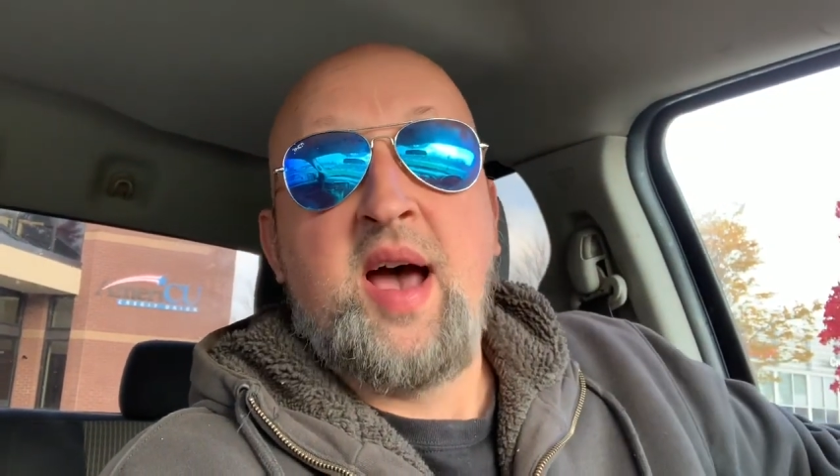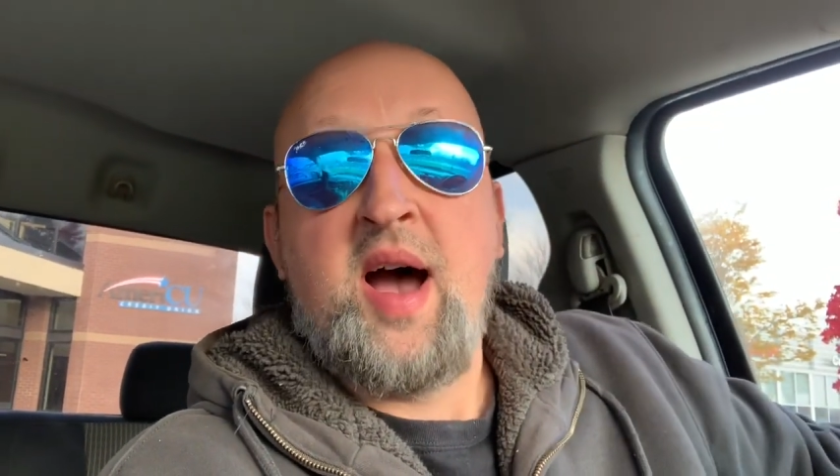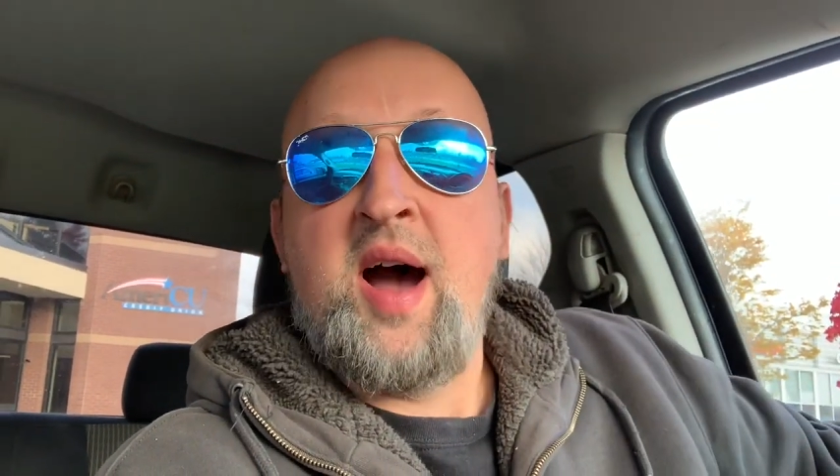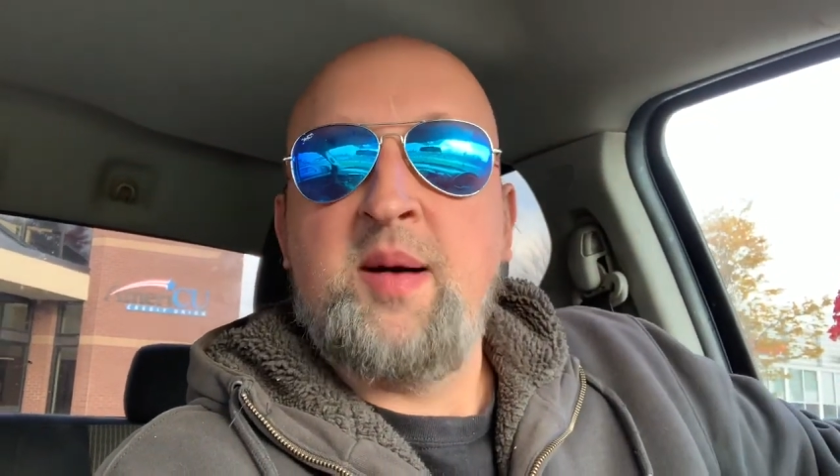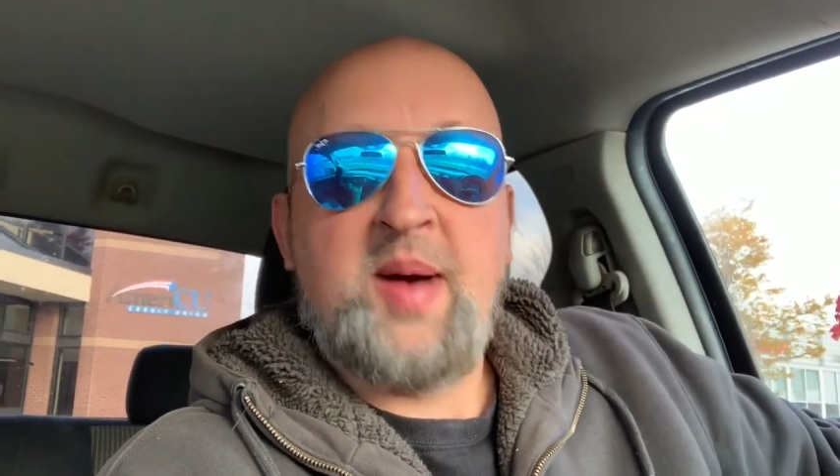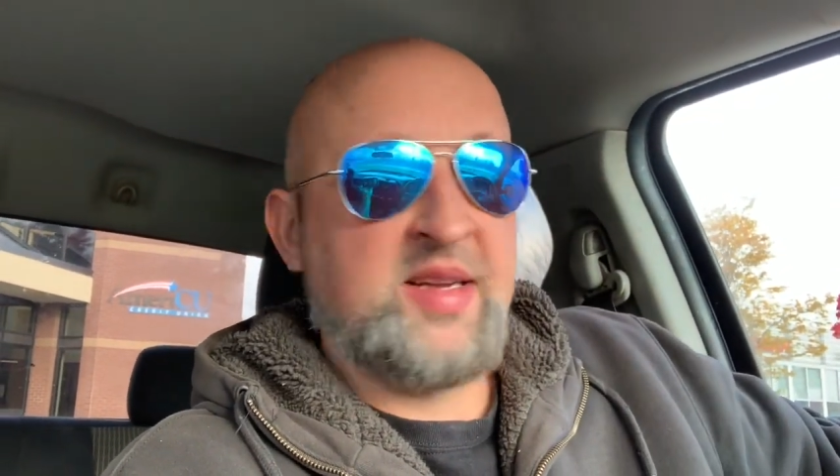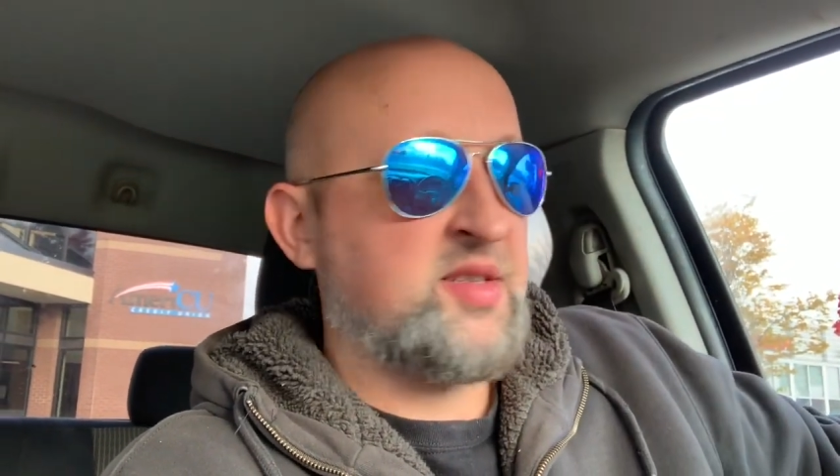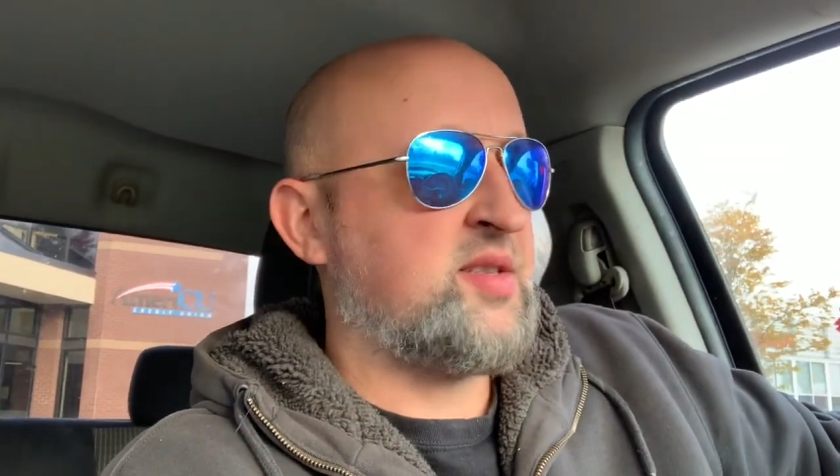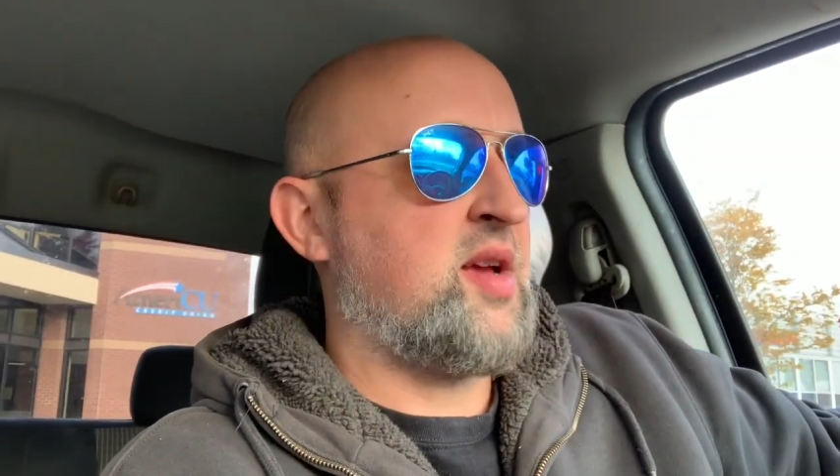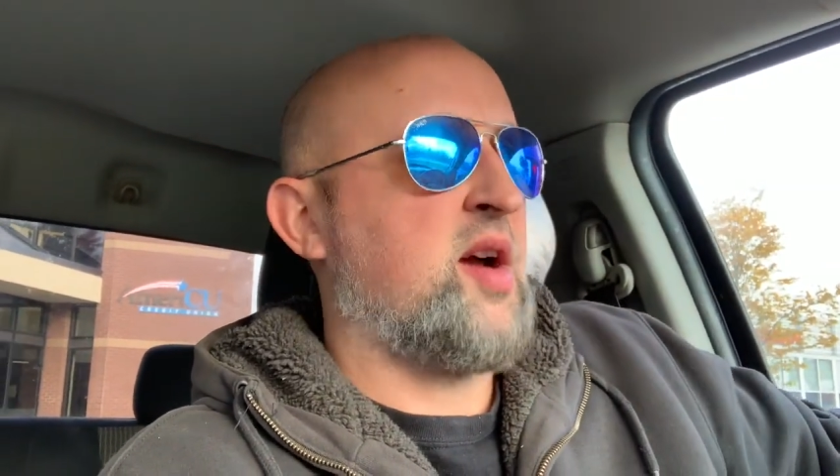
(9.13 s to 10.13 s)
Um, I
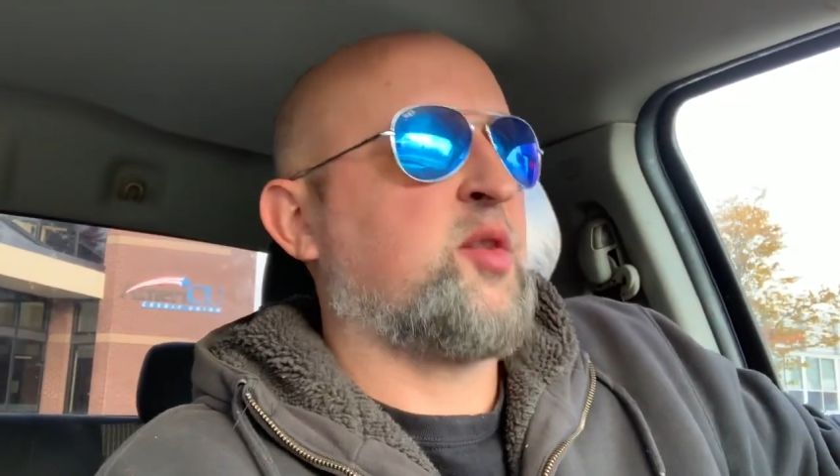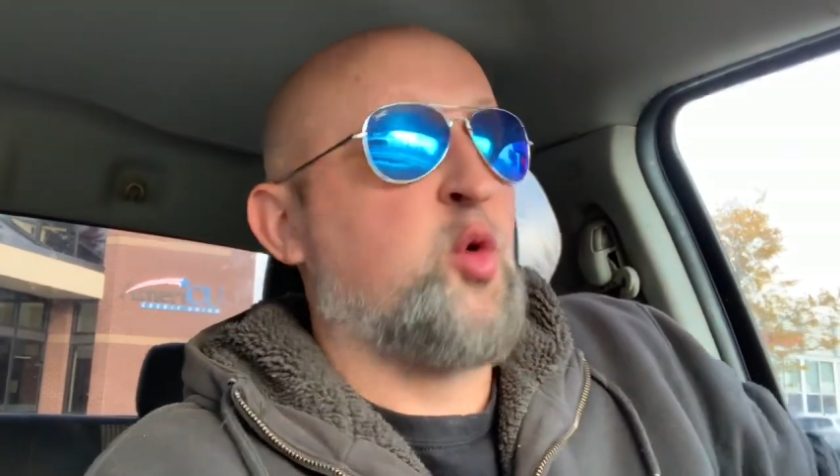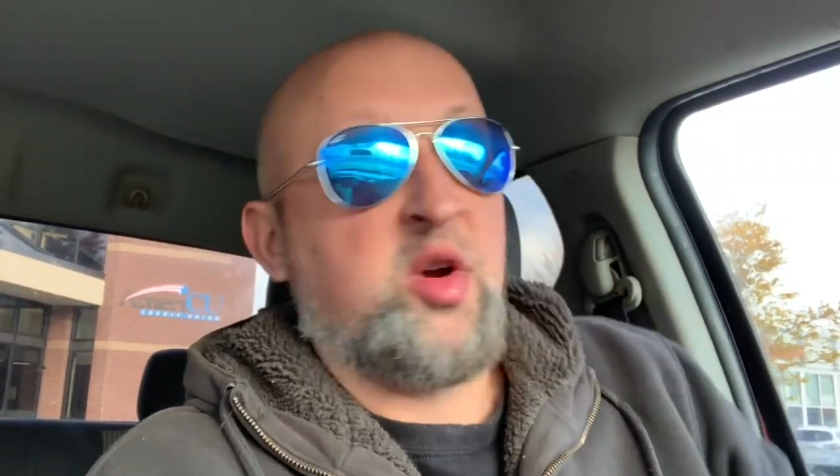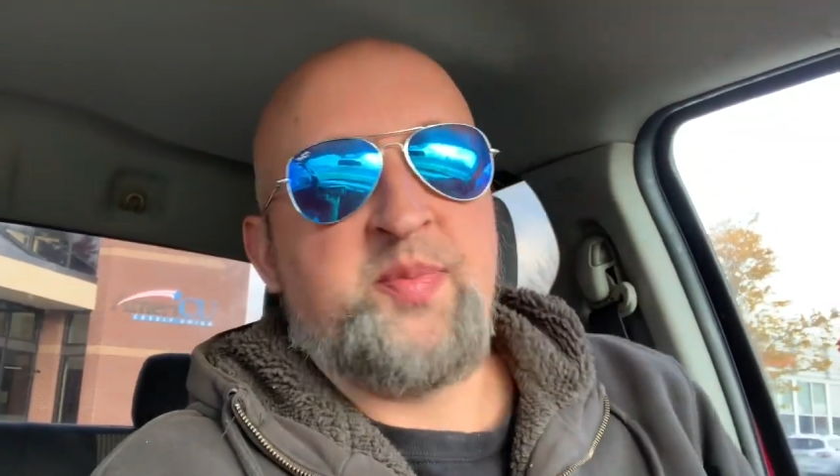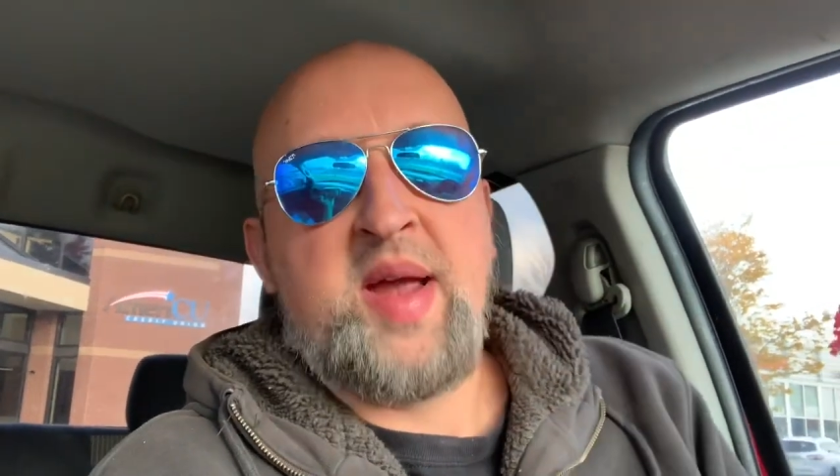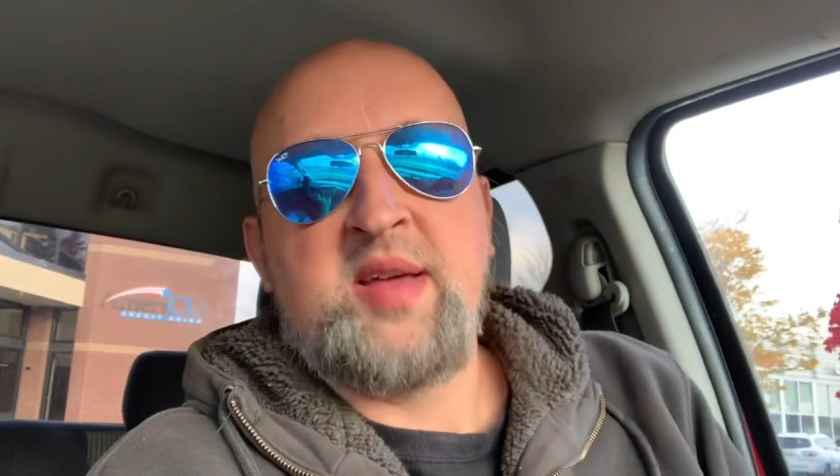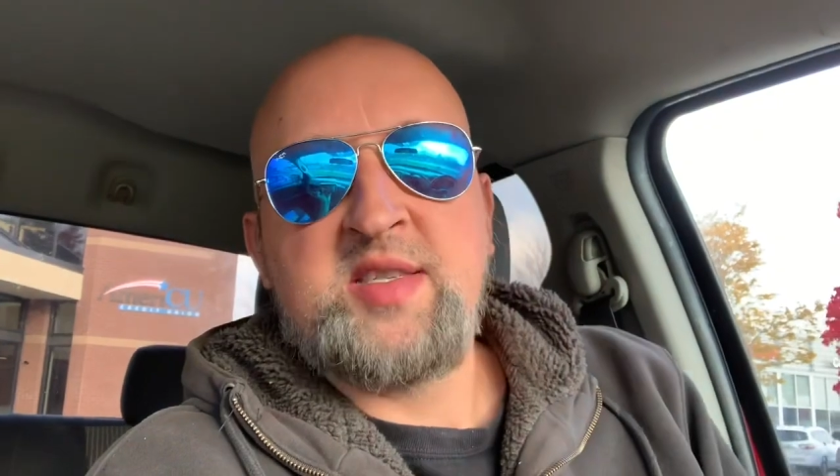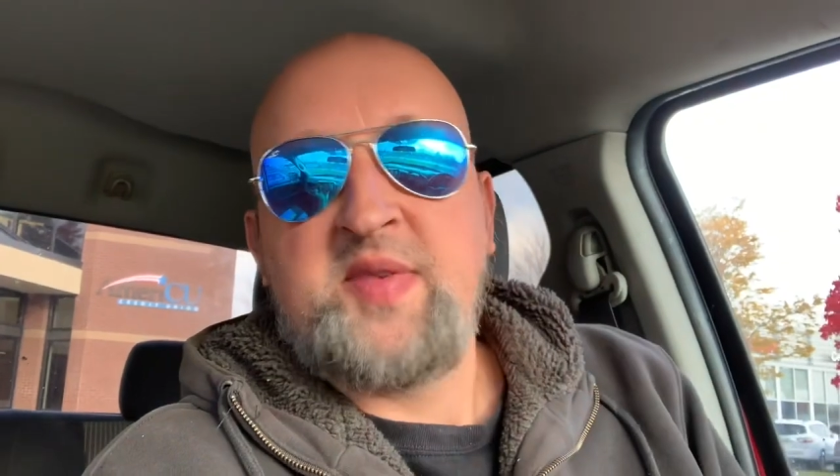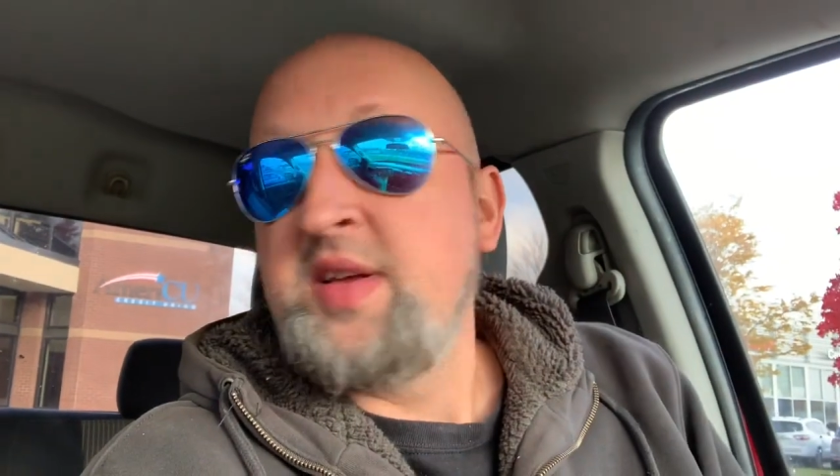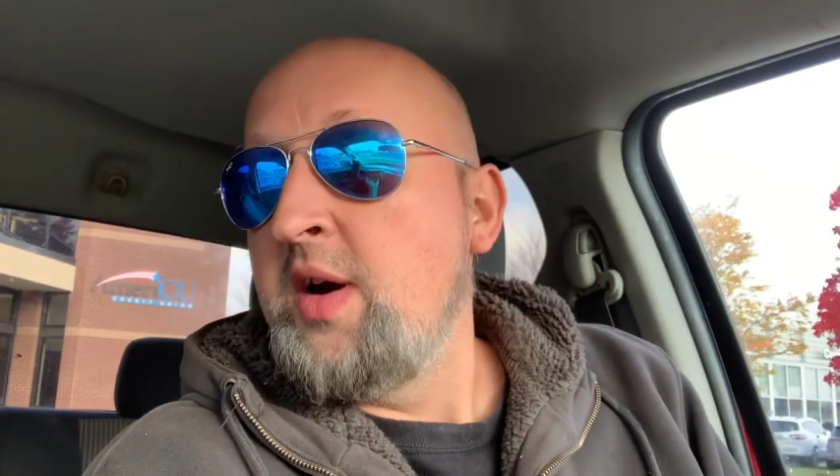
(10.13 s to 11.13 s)
just saw Gorth Balian's
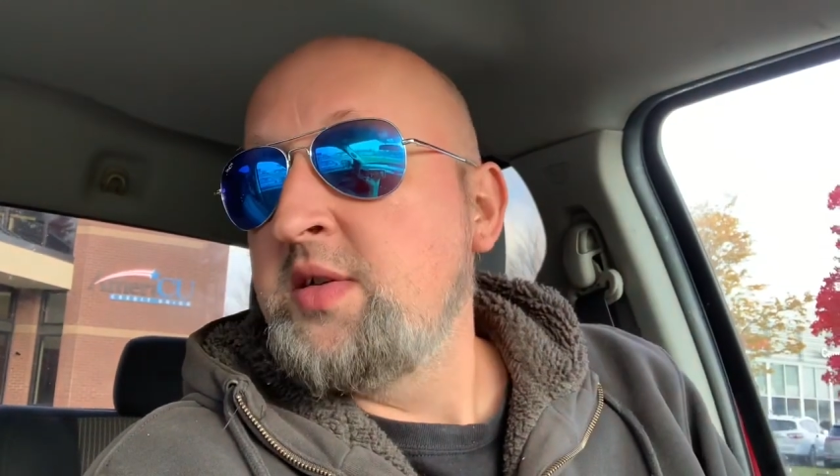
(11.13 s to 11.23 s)
video,